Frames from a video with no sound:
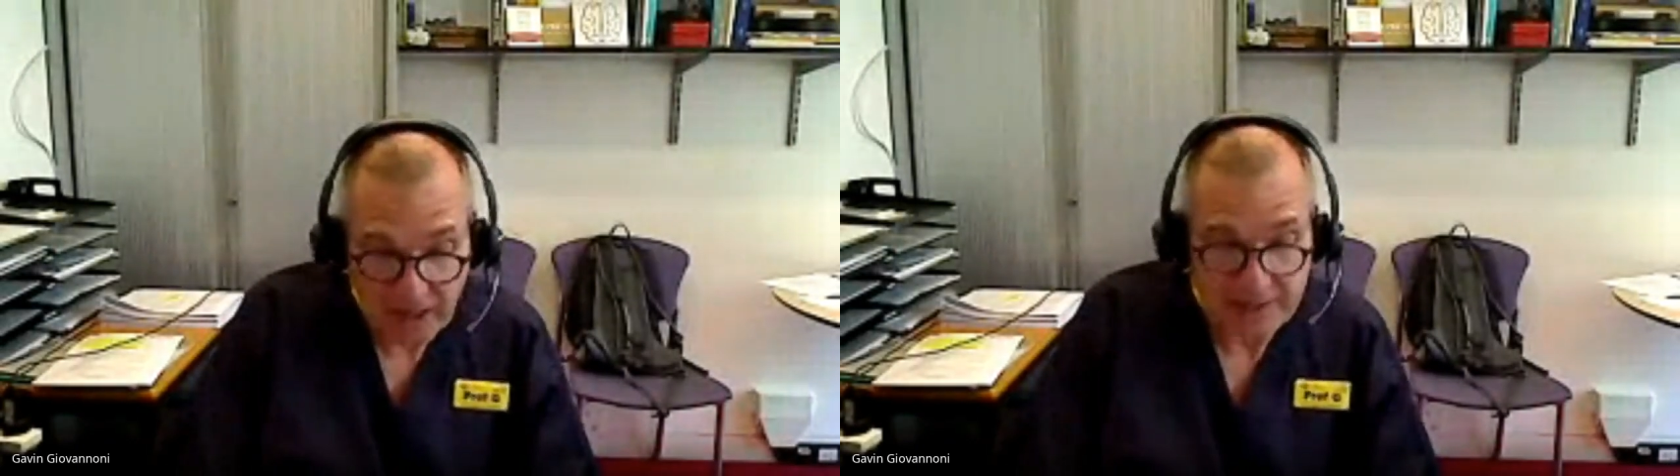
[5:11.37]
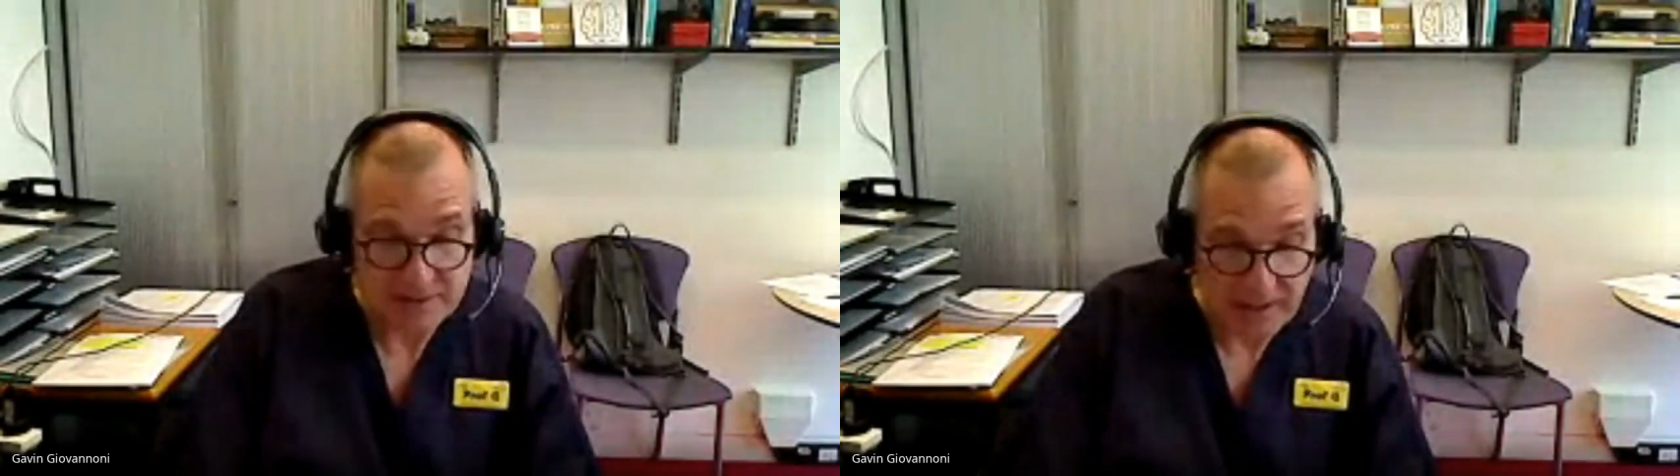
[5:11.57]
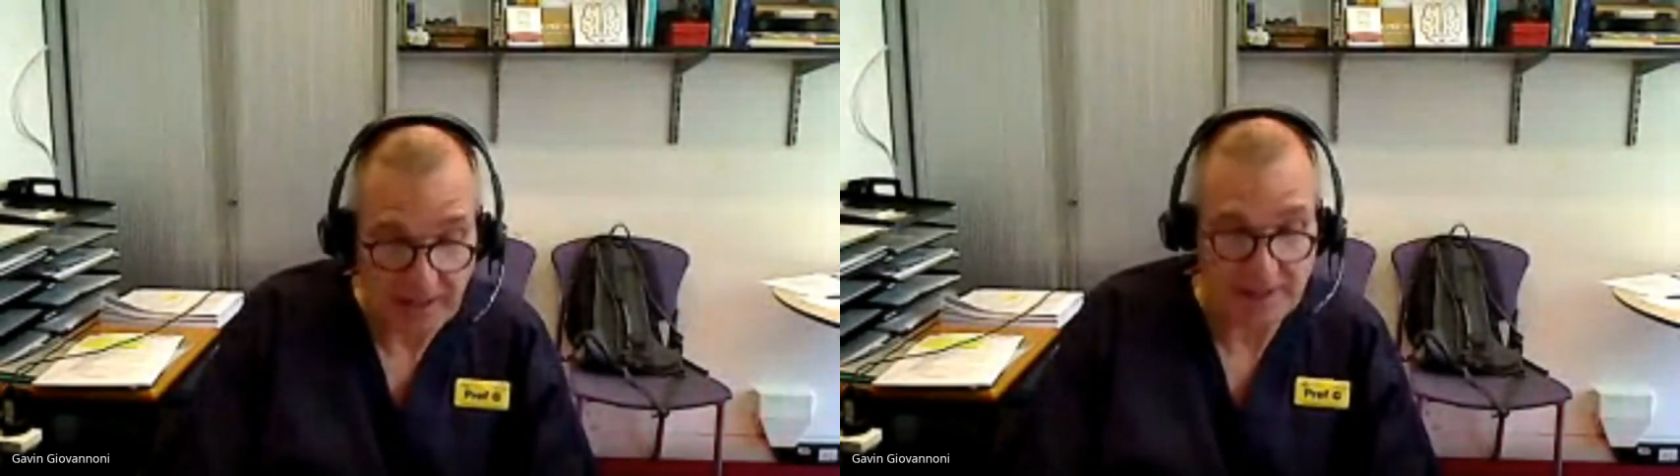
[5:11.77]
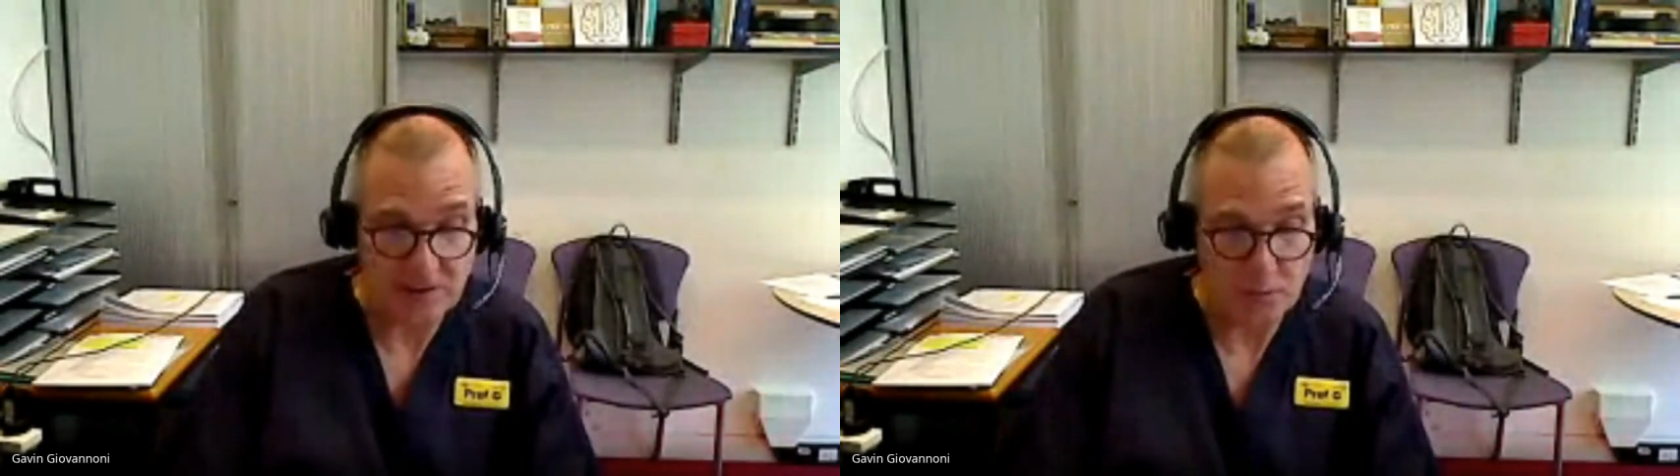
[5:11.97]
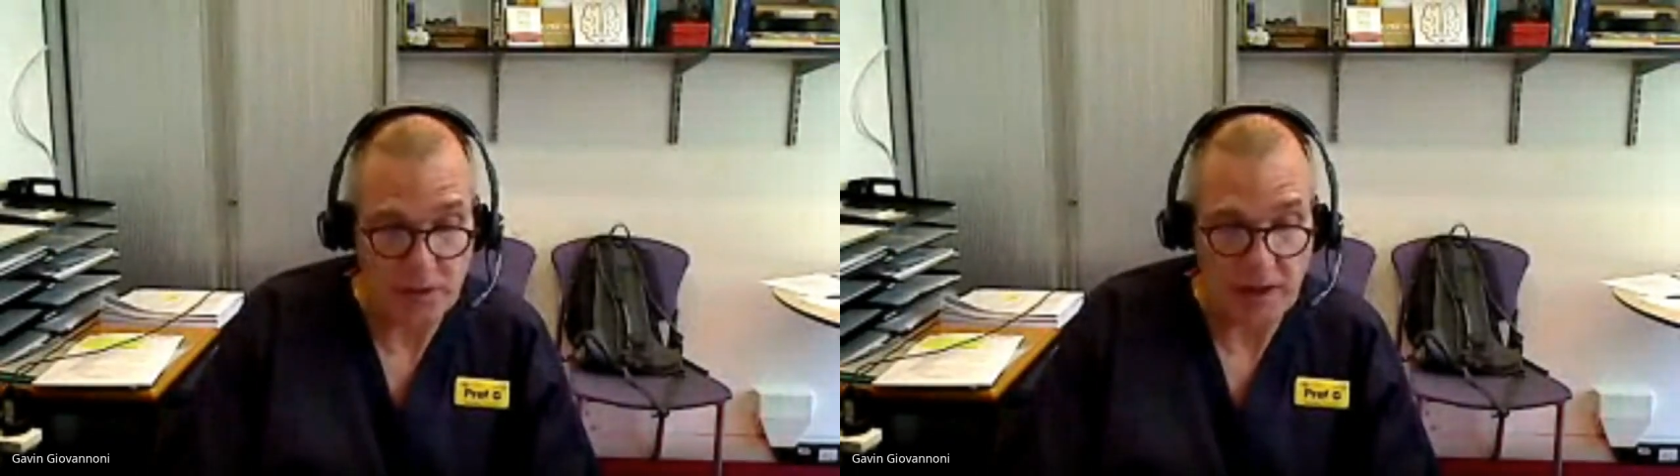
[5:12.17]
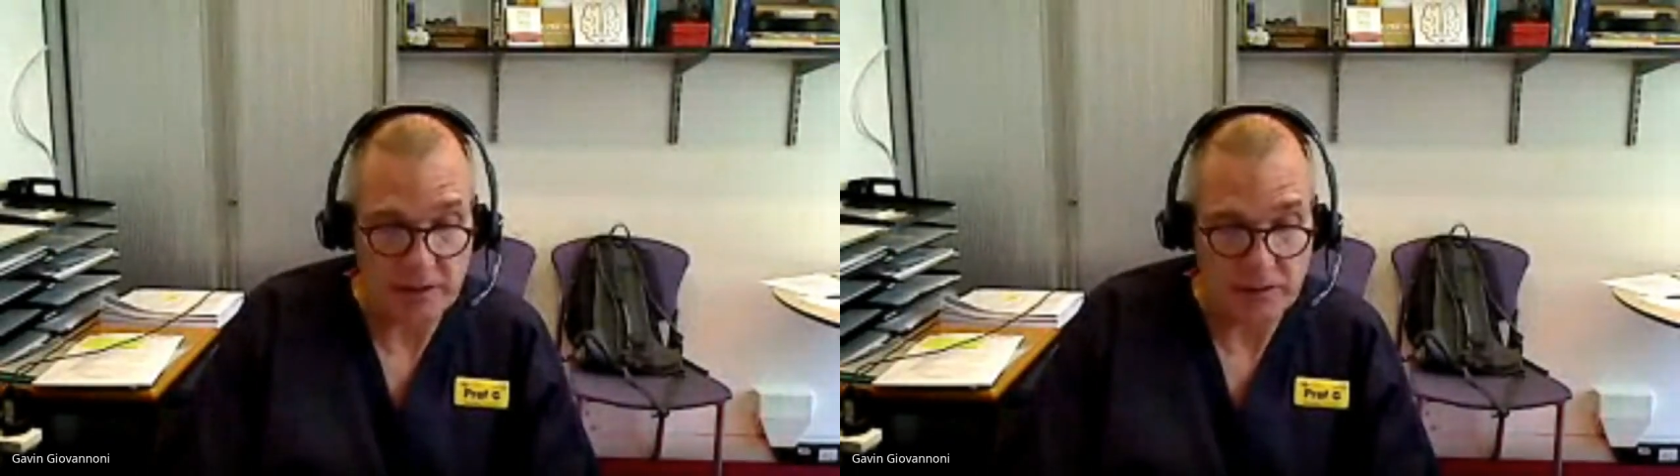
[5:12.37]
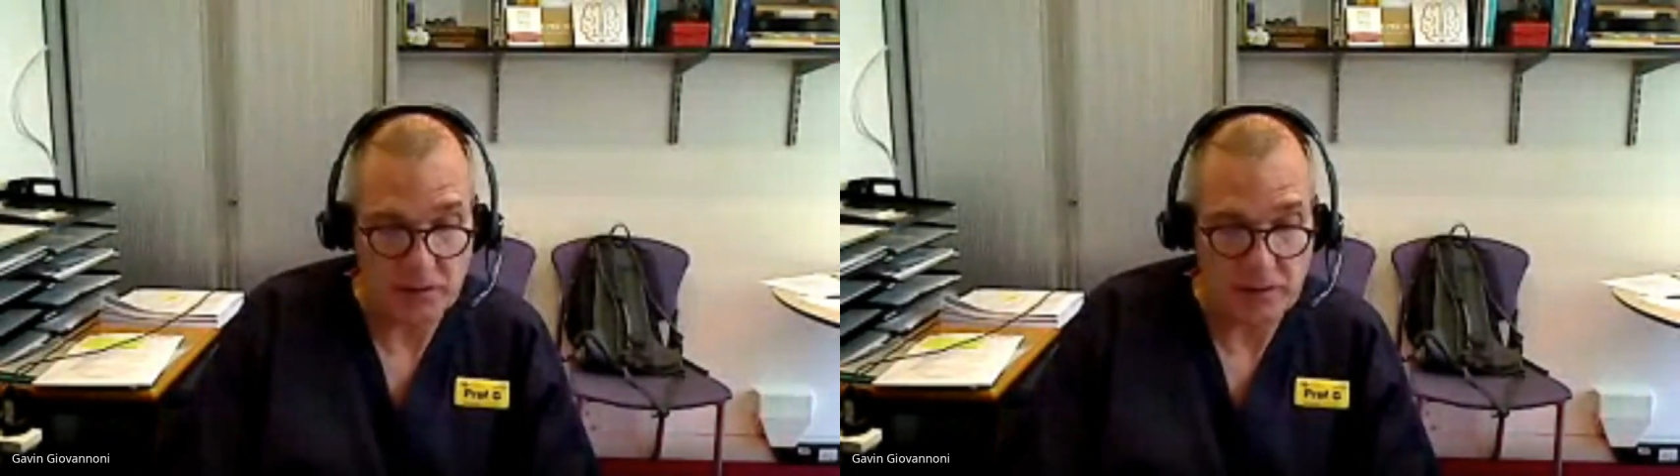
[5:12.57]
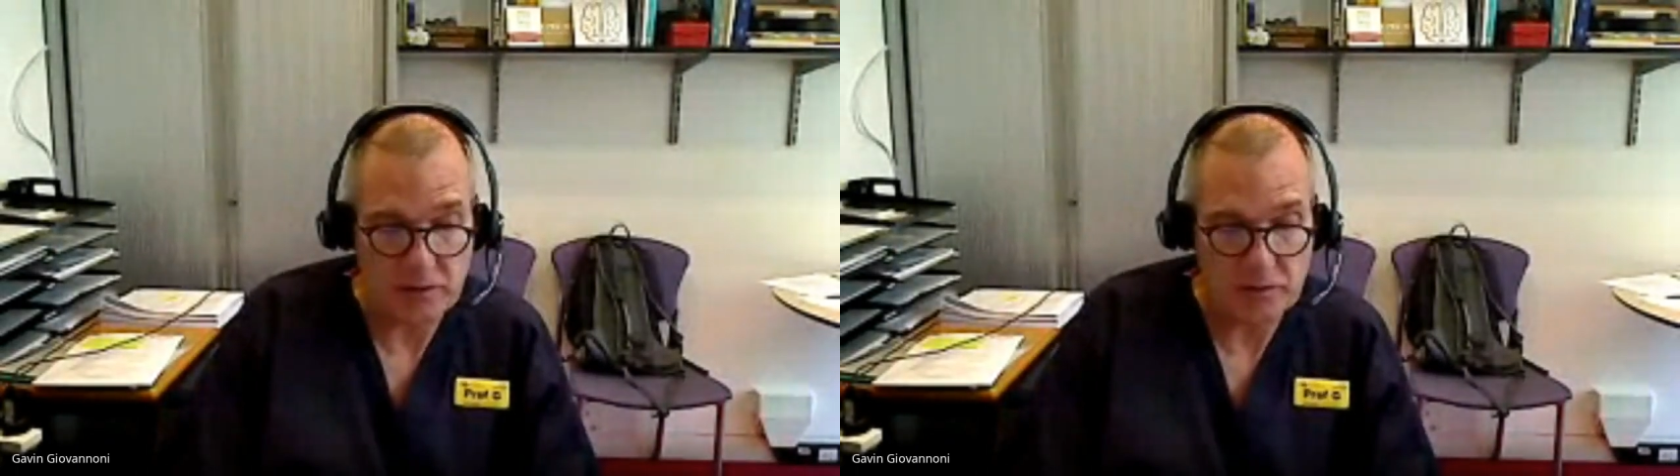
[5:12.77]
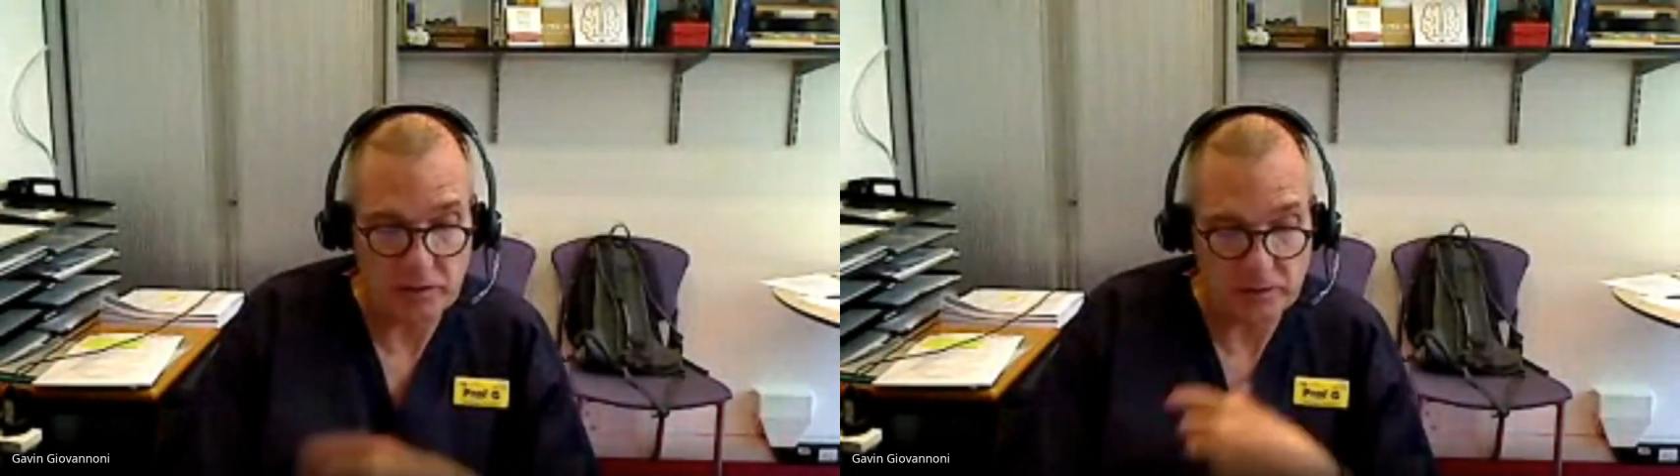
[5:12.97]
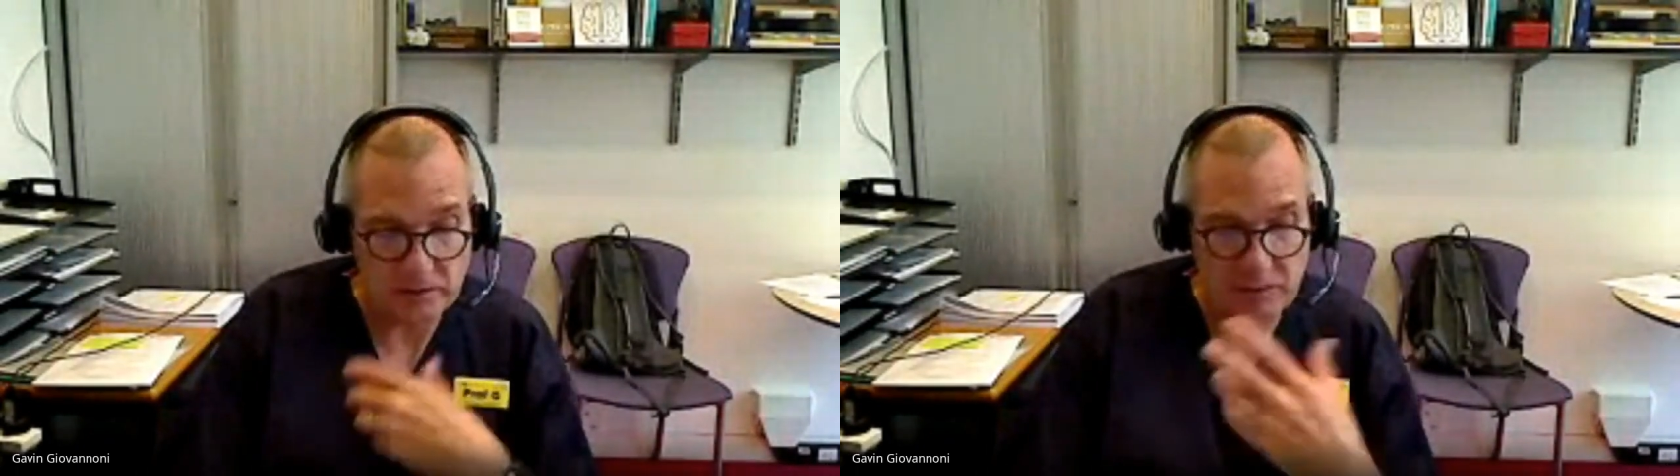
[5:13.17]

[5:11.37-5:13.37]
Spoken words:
understand it, but it's